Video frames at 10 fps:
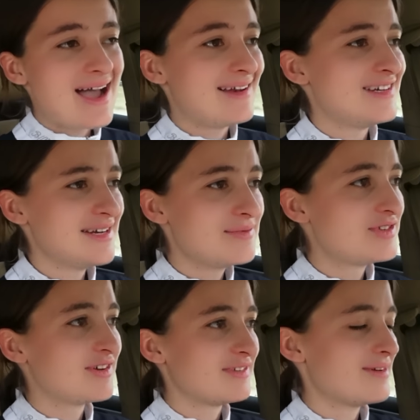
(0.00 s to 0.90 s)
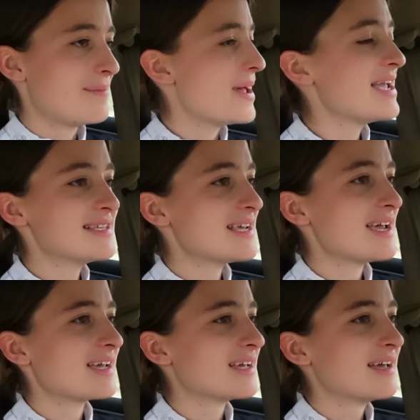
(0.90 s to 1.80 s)
and she was just
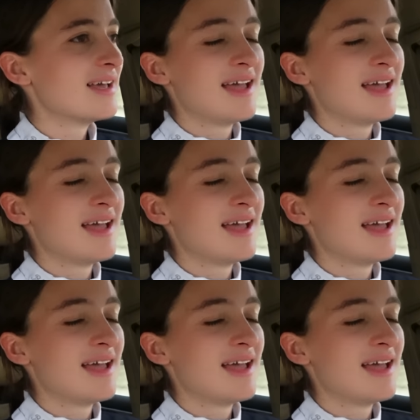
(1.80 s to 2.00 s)
amazing